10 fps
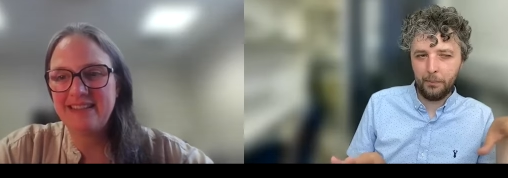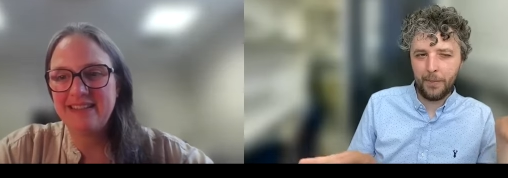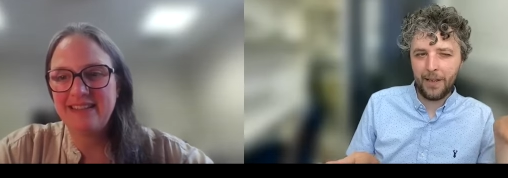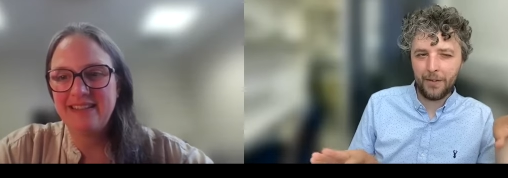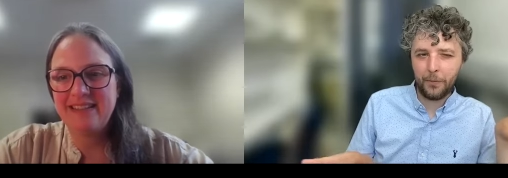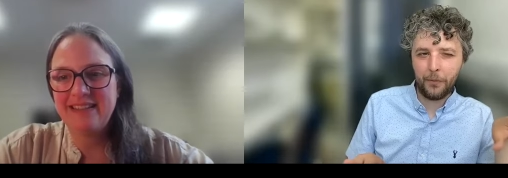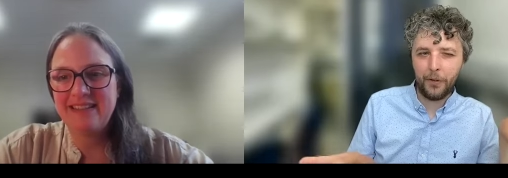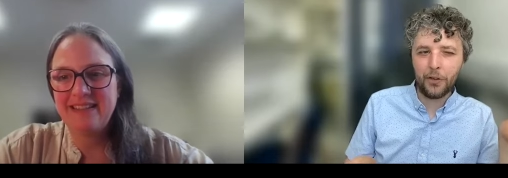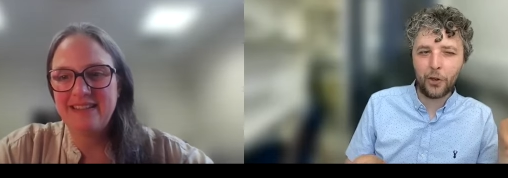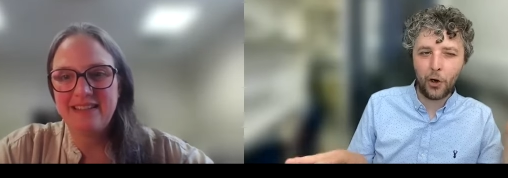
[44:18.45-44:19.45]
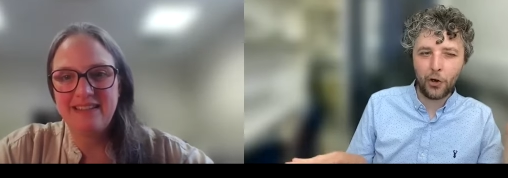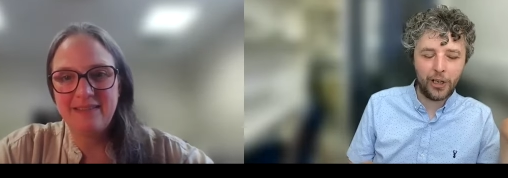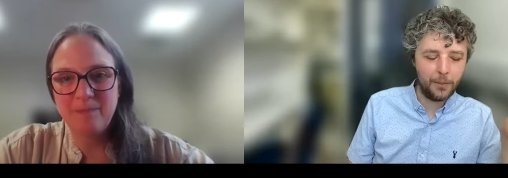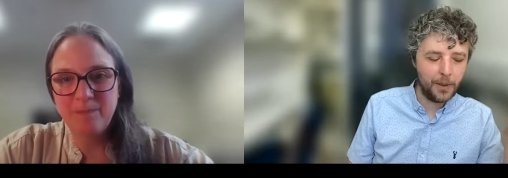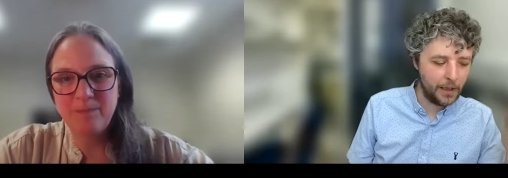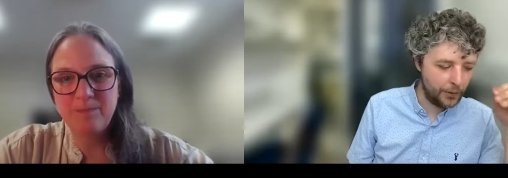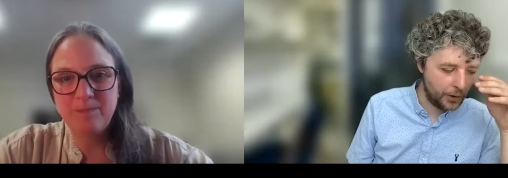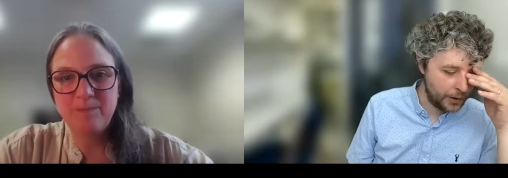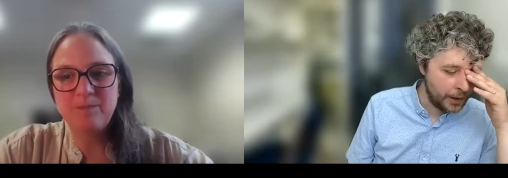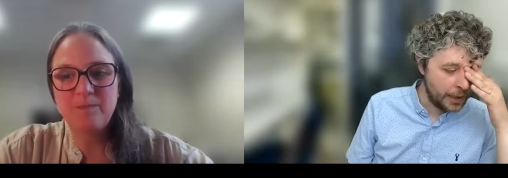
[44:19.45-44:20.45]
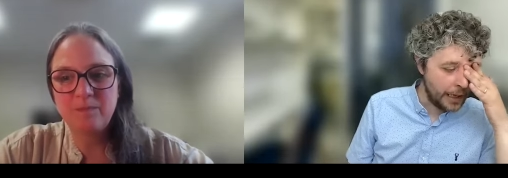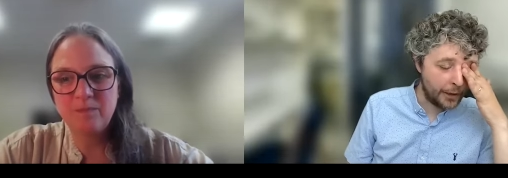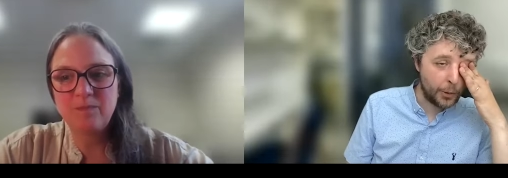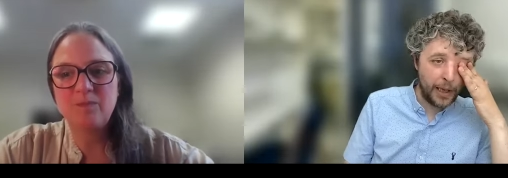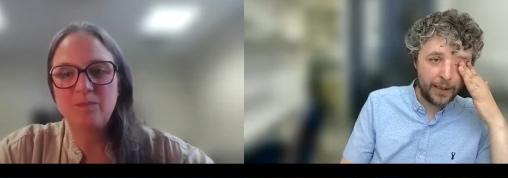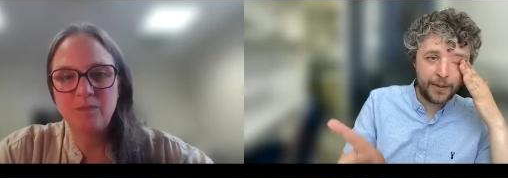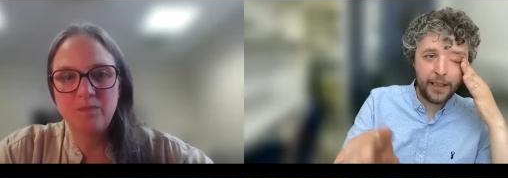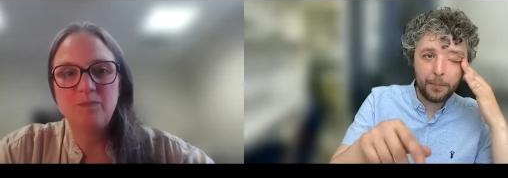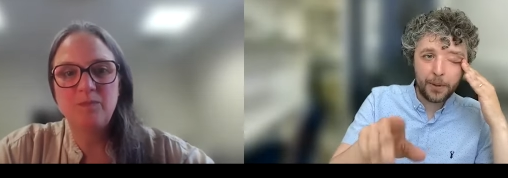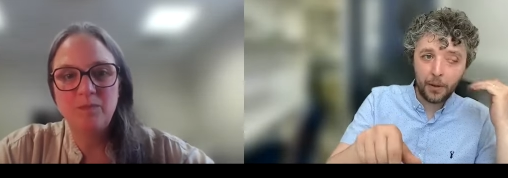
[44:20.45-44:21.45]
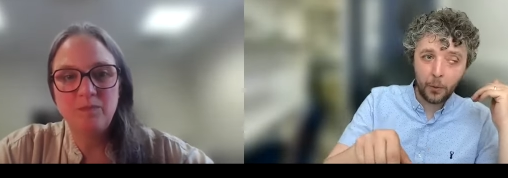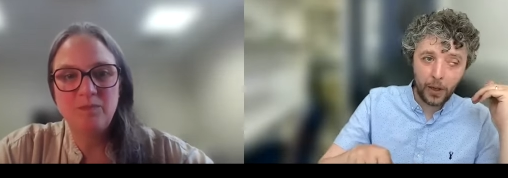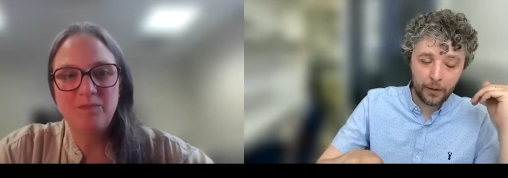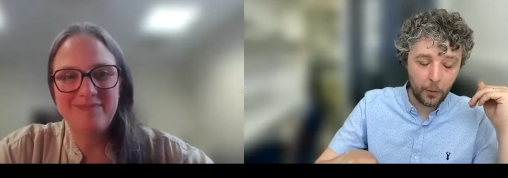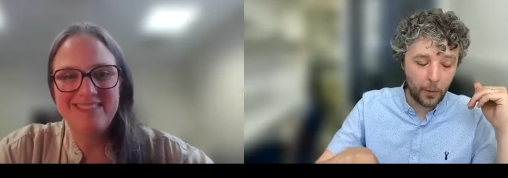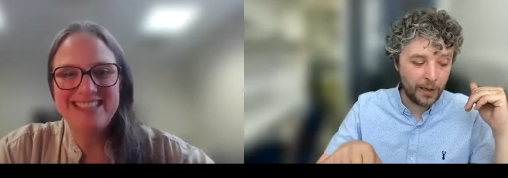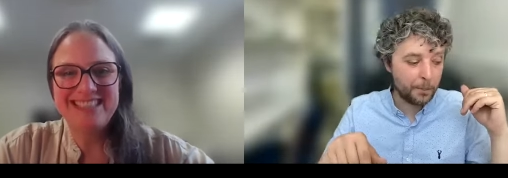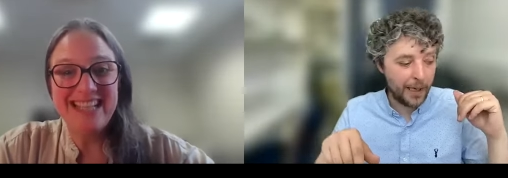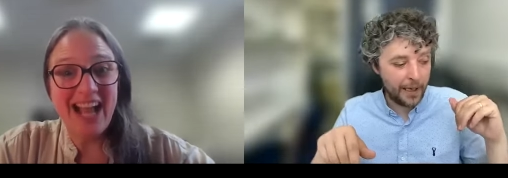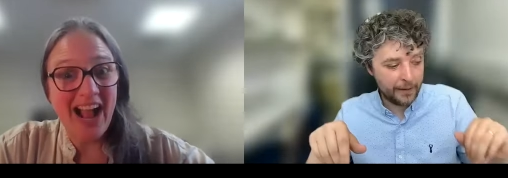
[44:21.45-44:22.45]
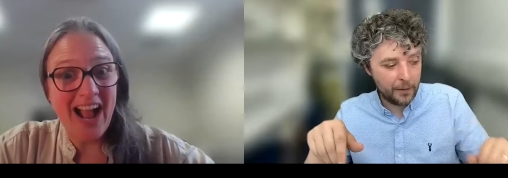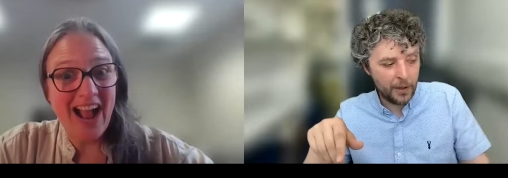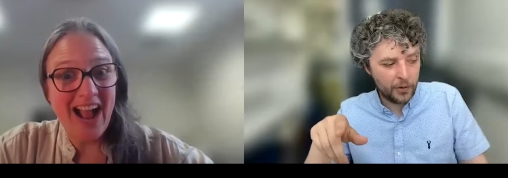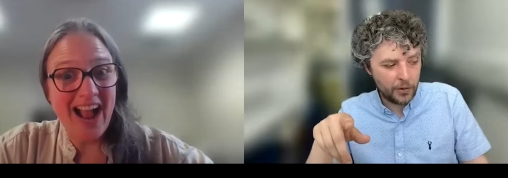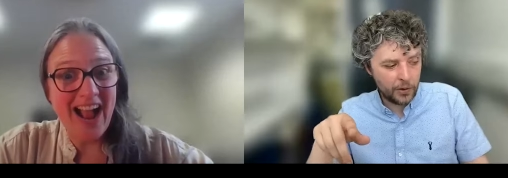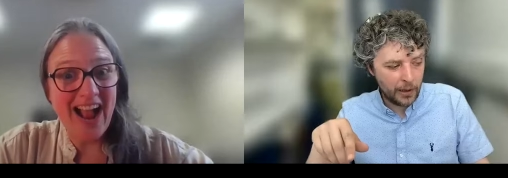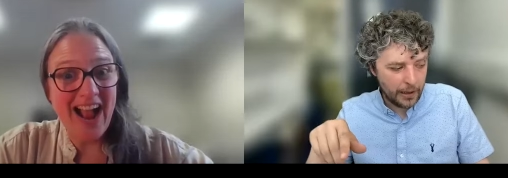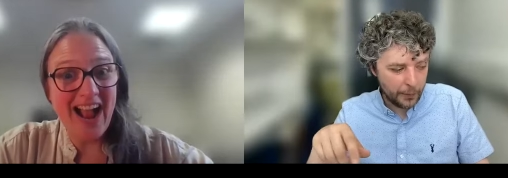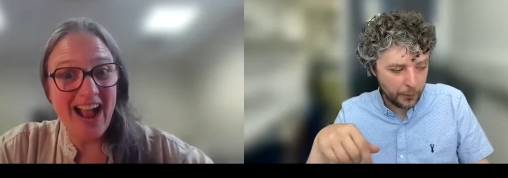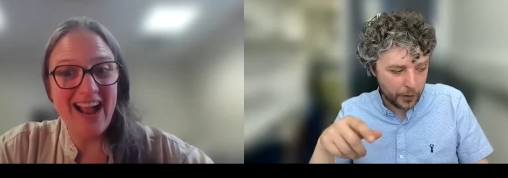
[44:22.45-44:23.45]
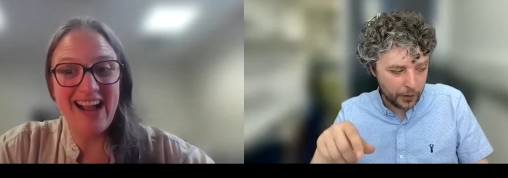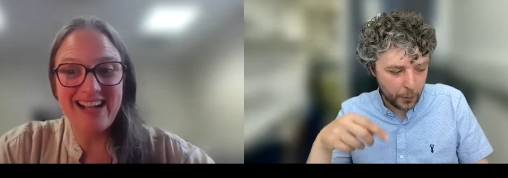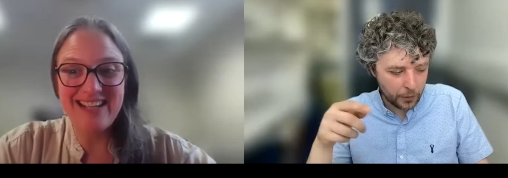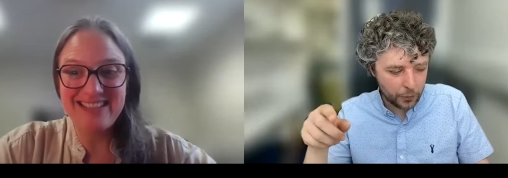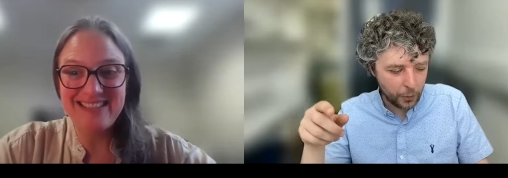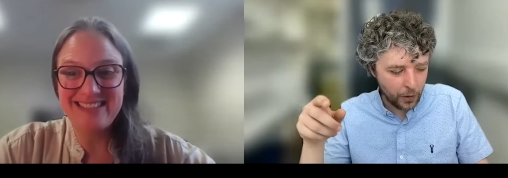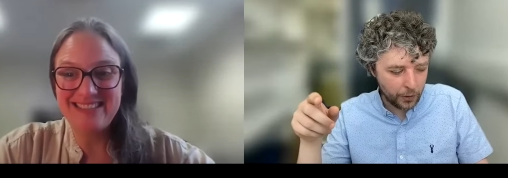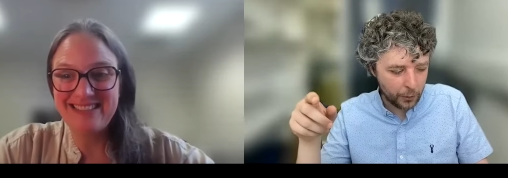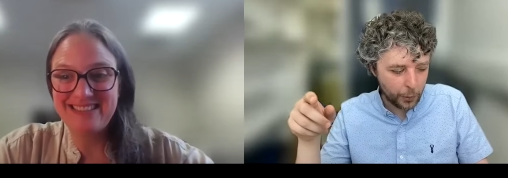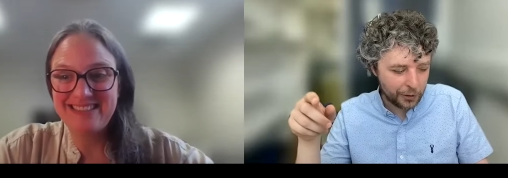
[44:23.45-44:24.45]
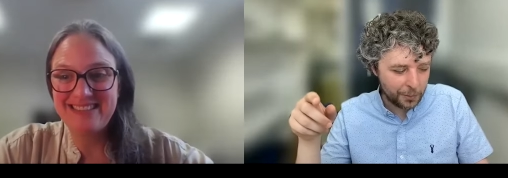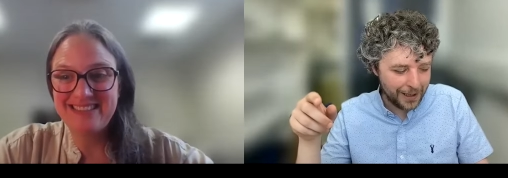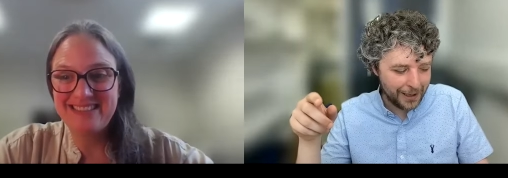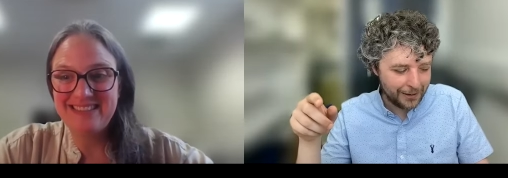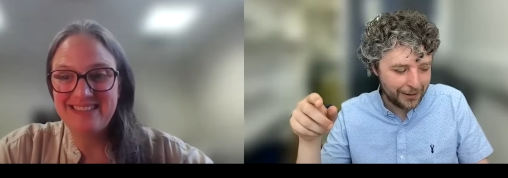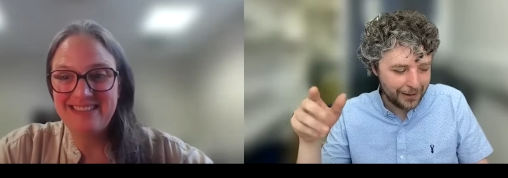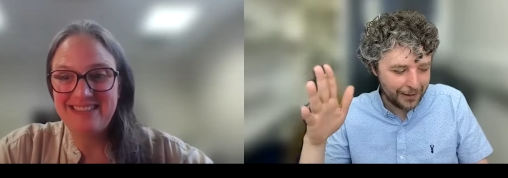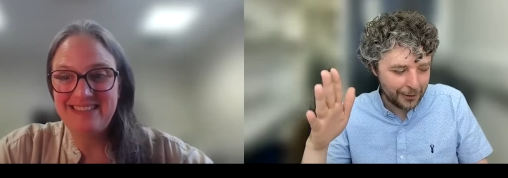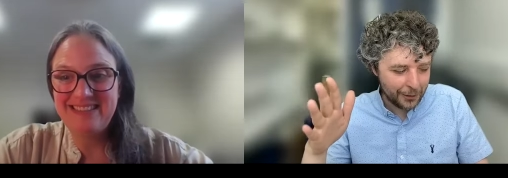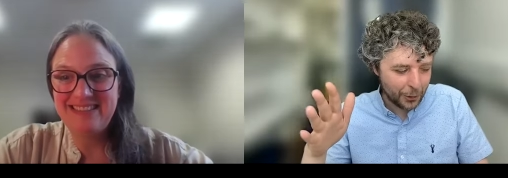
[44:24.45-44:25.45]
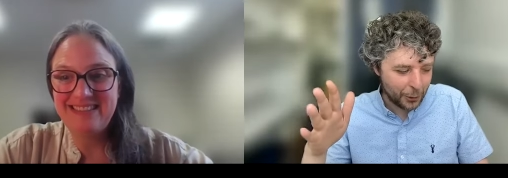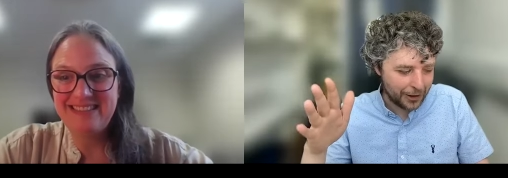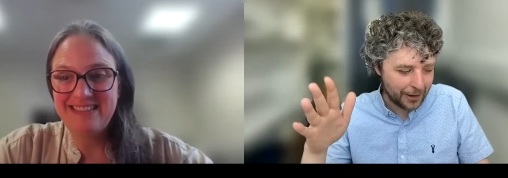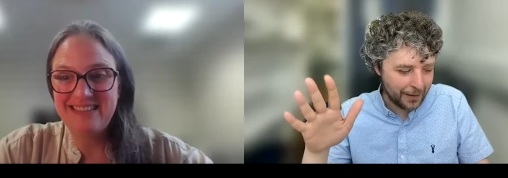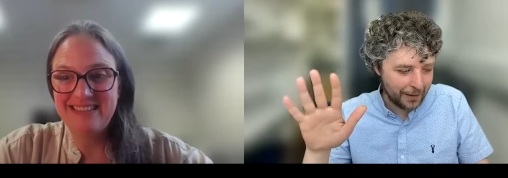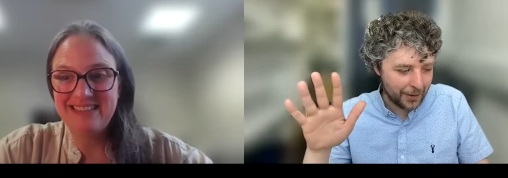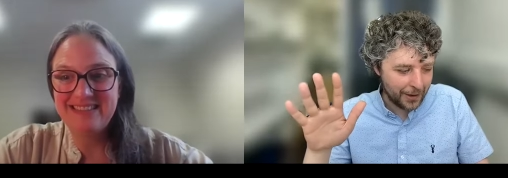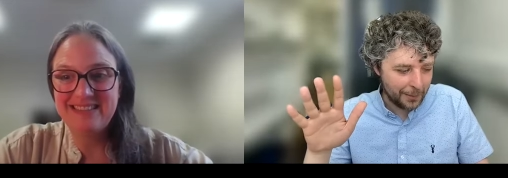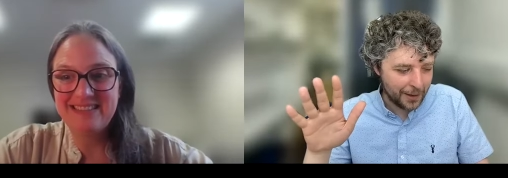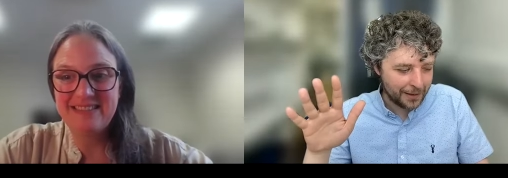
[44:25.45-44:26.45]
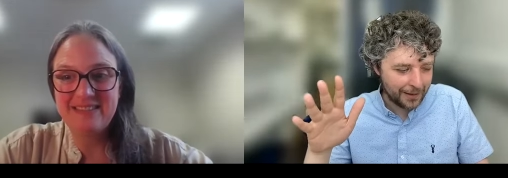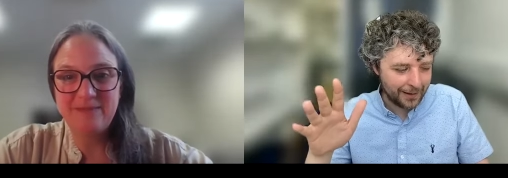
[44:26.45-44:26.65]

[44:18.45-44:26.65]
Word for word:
Speaker 1: basic physiological behavior actually i skipped uh, one one part because uh, i thought that it was too long to explain and i saw that the limit